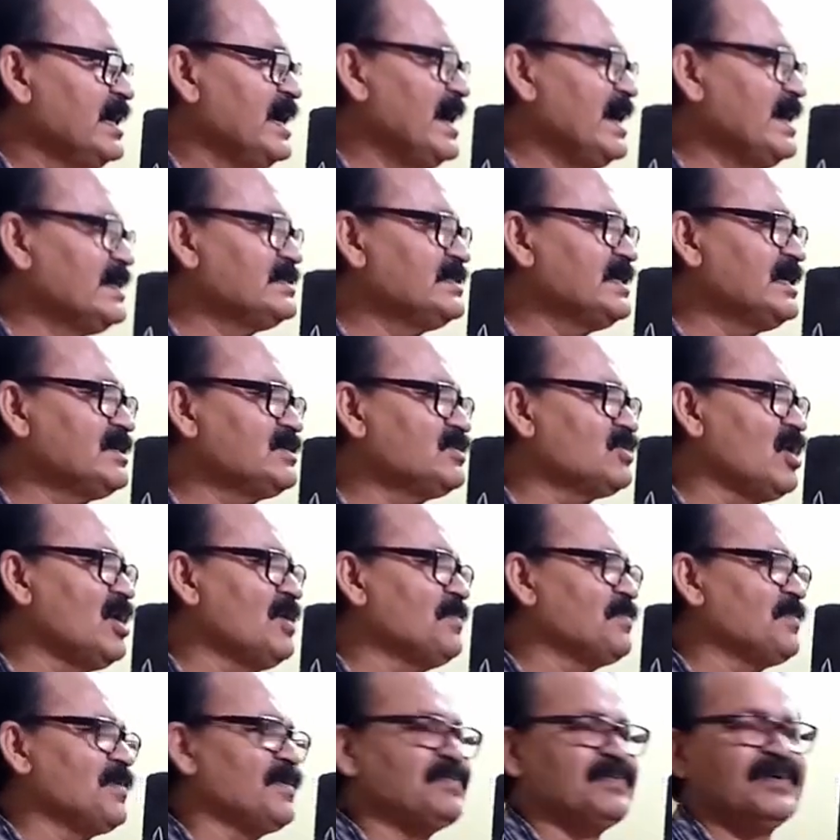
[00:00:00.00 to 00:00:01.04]
at the
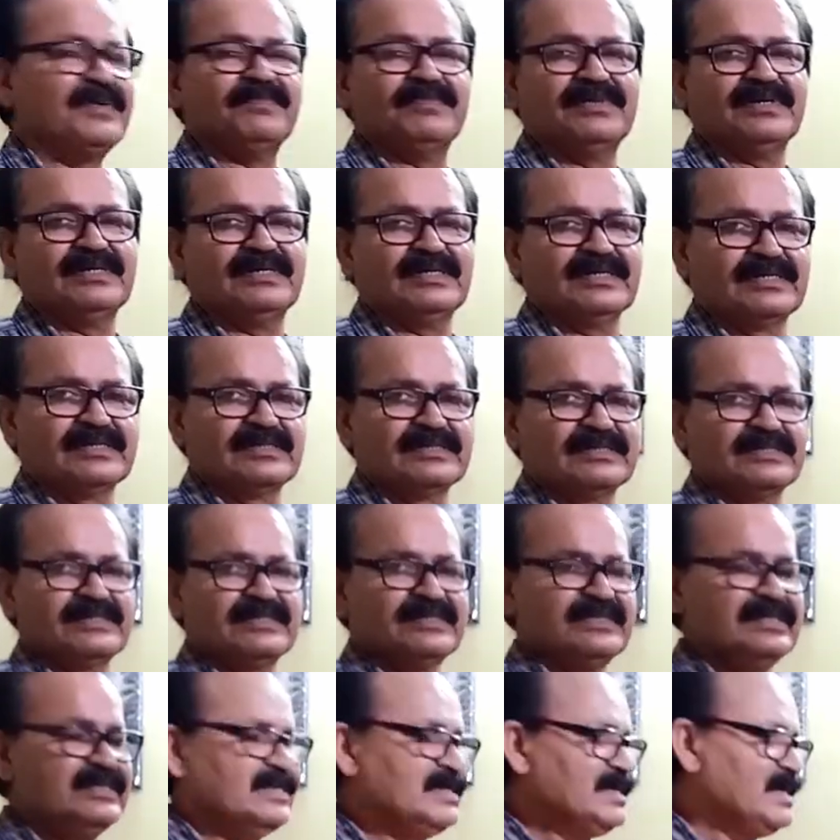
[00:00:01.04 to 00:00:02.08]
top of a building
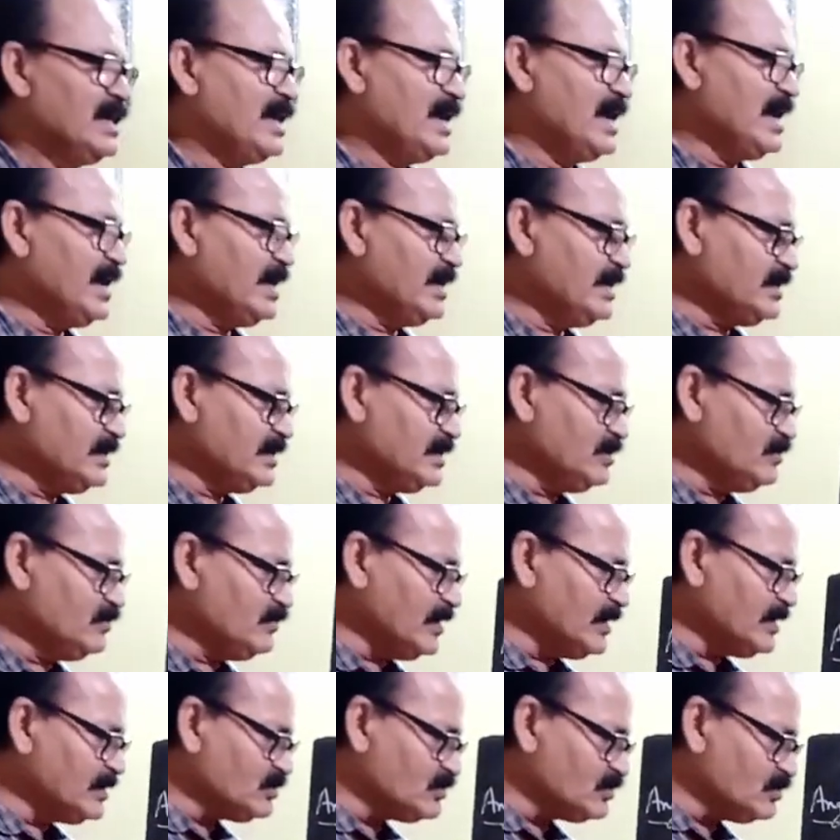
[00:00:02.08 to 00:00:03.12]
and he
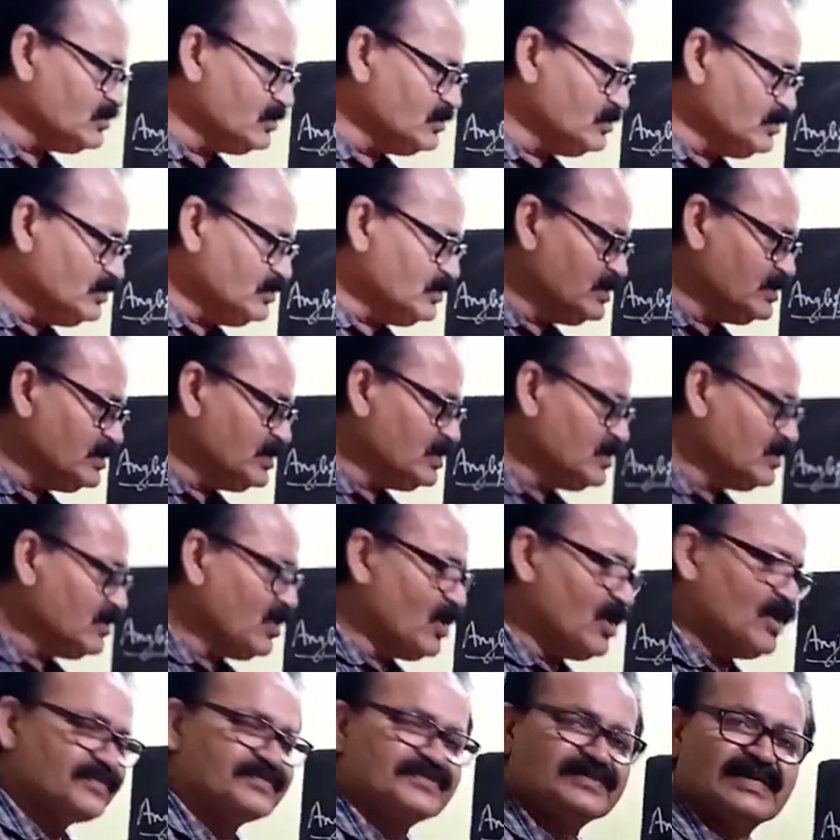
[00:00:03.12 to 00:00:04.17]
want to
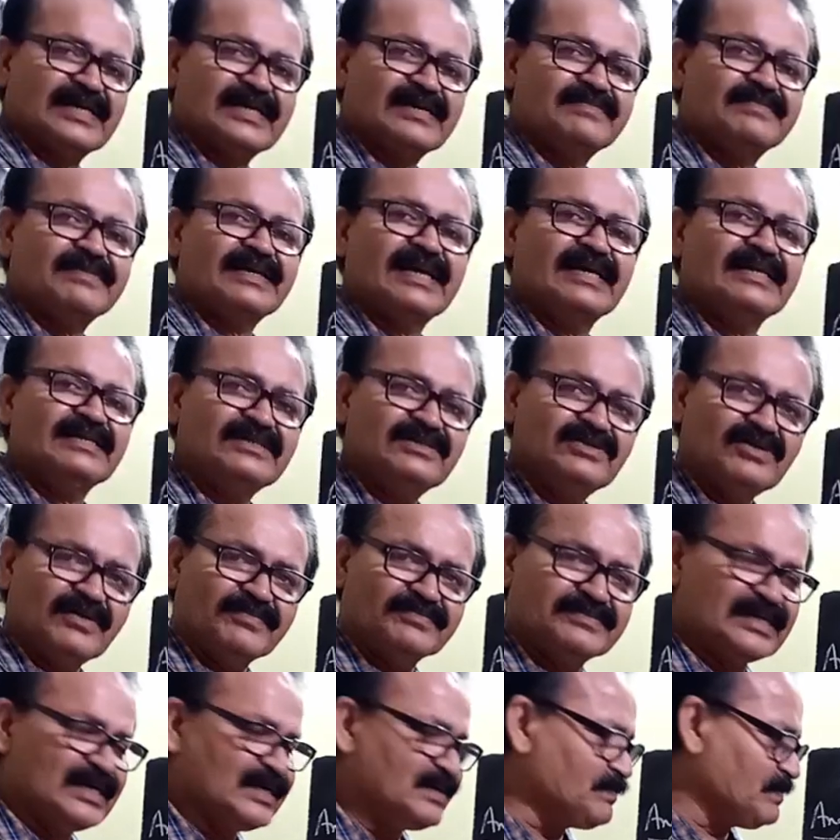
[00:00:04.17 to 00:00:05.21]
observe any
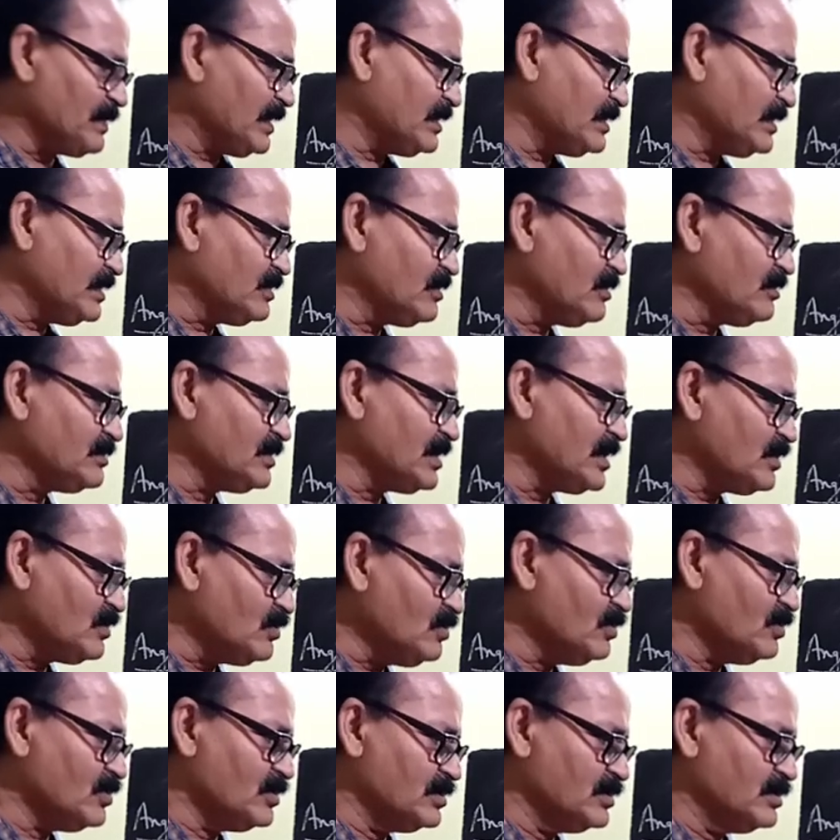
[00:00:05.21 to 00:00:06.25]
object present on the
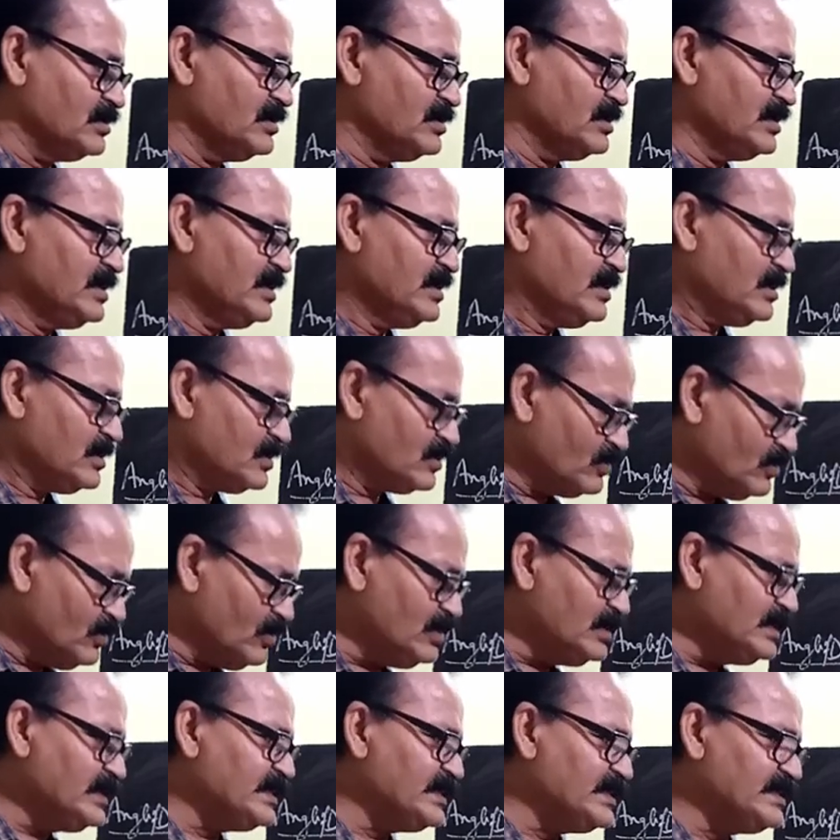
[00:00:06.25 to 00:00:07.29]
road.
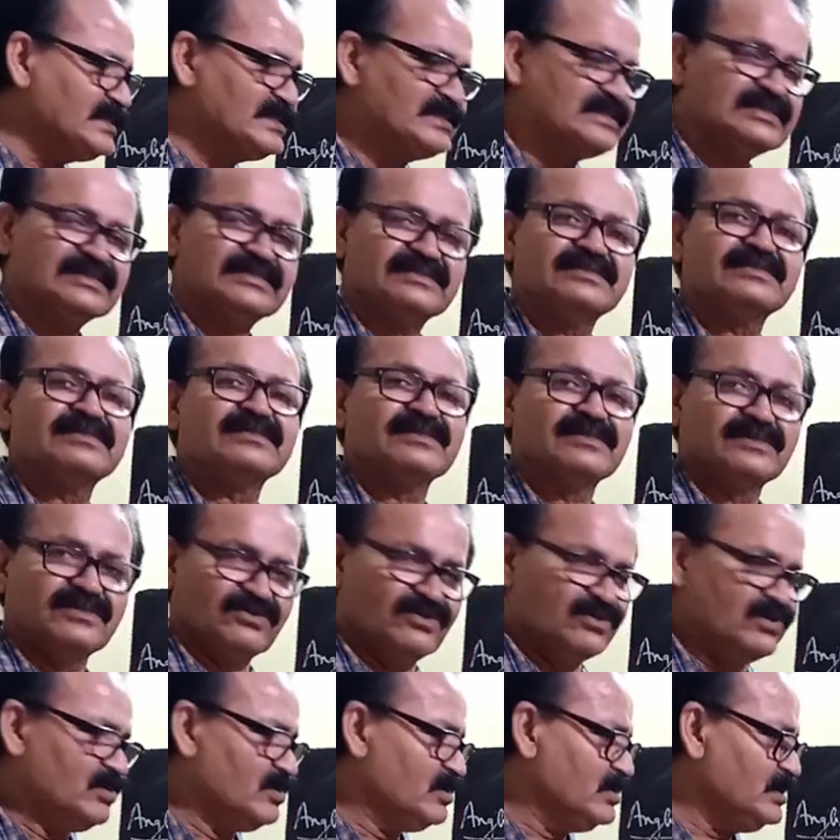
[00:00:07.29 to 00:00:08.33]
Road is
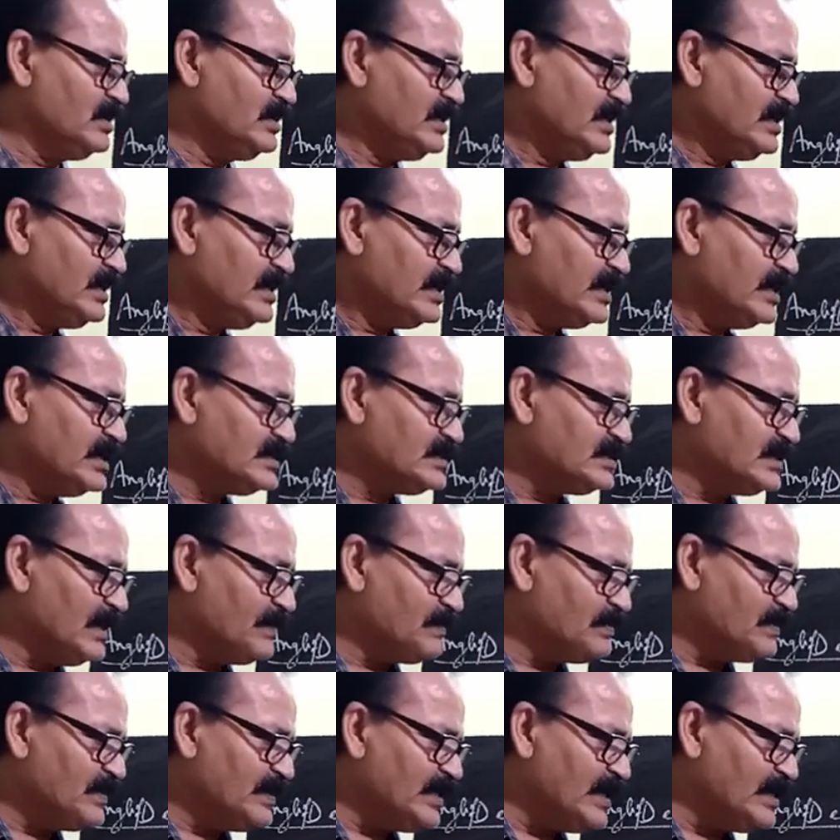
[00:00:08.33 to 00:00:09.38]

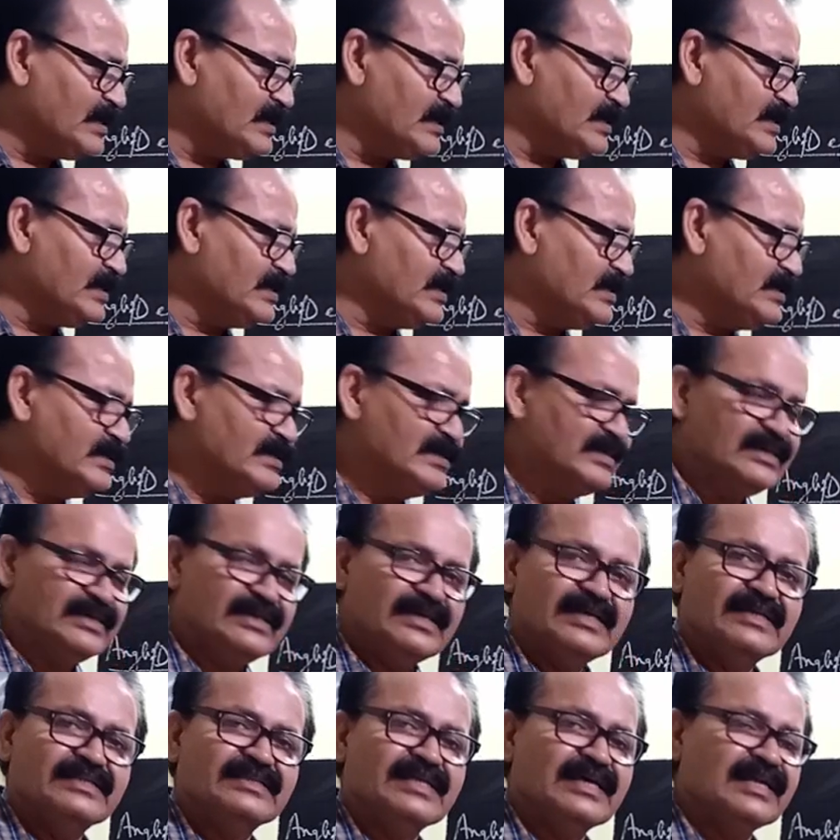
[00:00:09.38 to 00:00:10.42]
definitely
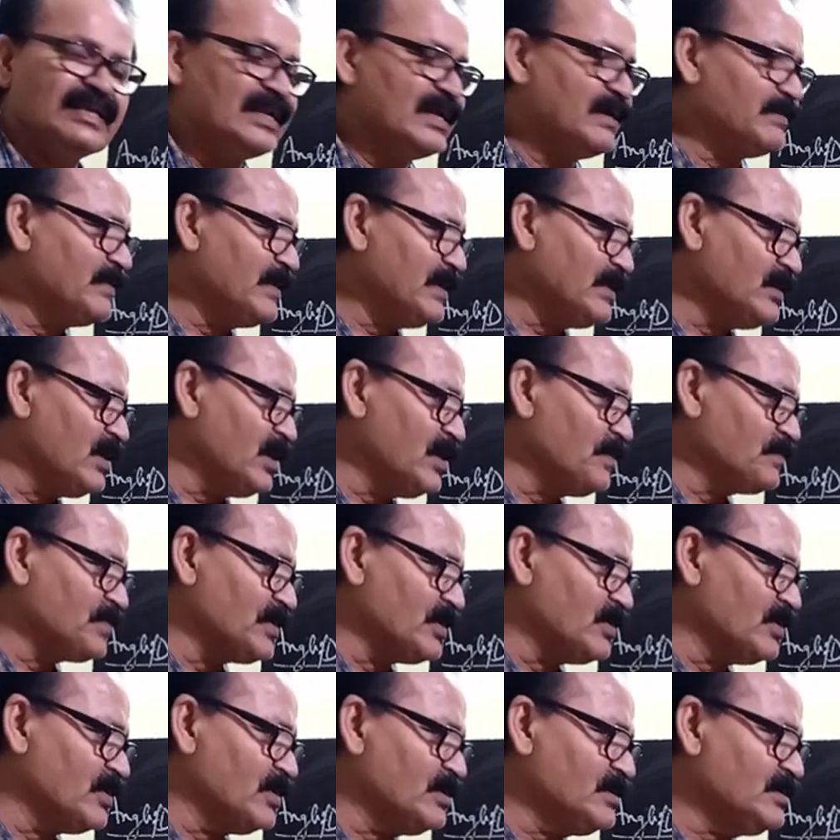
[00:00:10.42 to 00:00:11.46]
in the level of
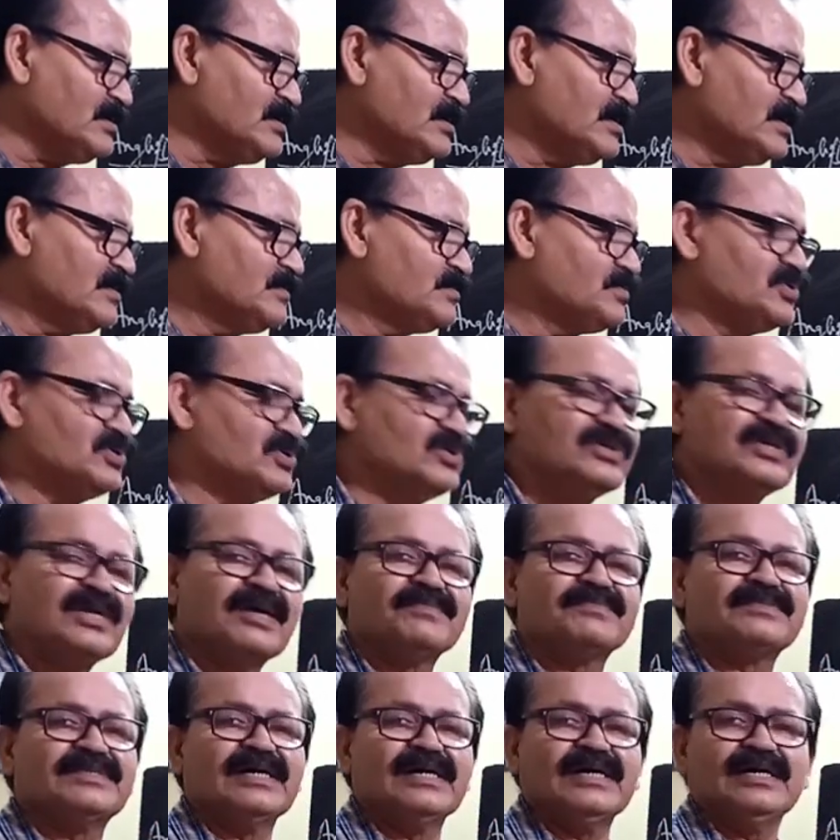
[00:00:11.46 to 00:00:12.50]
your foot
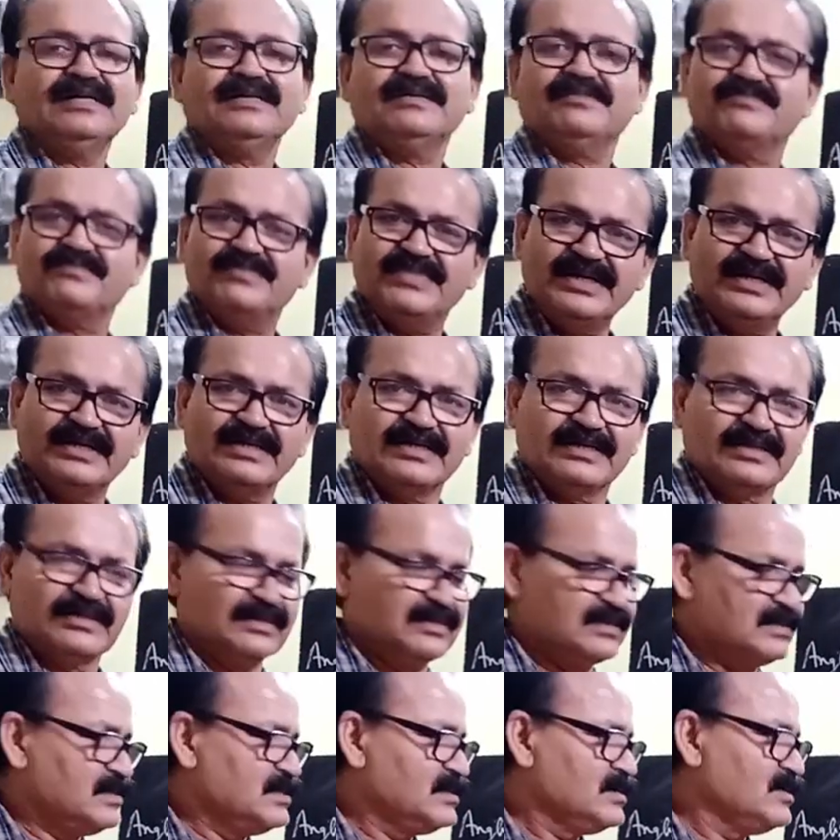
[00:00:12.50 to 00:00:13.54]
of the building
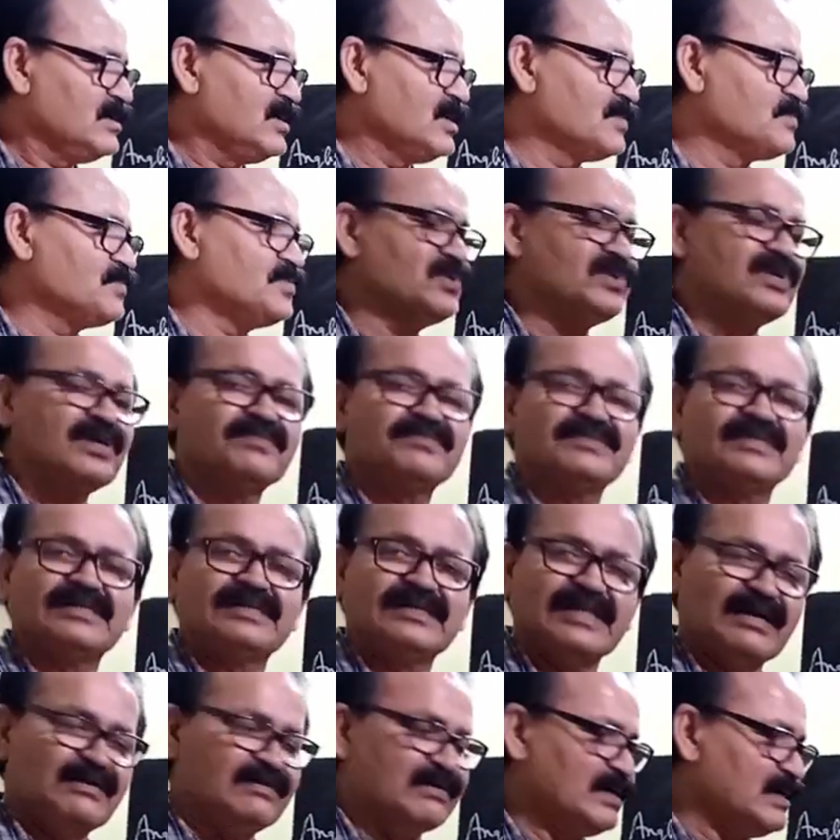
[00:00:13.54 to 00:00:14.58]
or foot of the
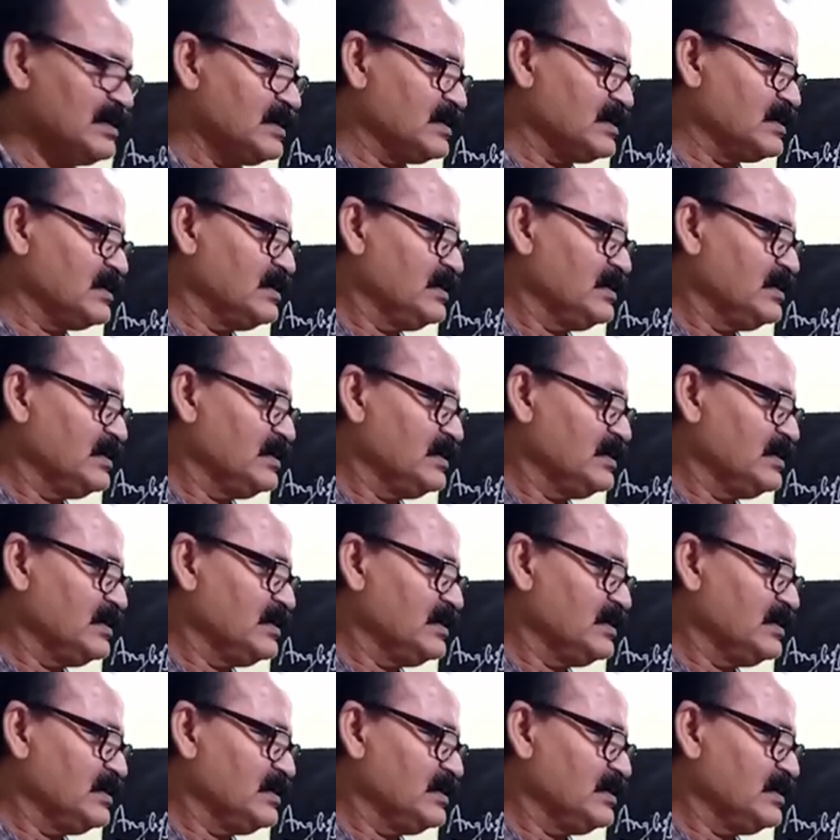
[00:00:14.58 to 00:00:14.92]
tower.